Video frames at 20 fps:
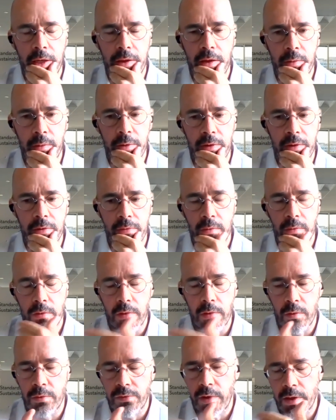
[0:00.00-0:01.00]
activities,
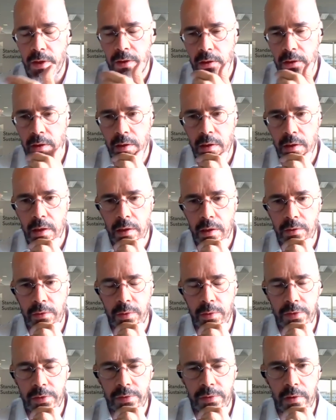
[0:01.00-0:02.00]
those that
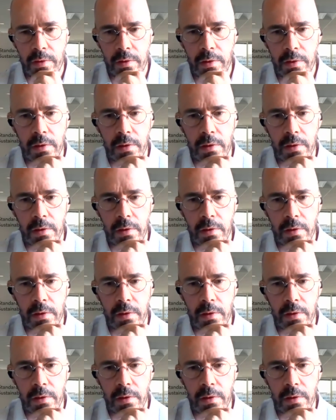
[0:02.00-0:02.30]
increase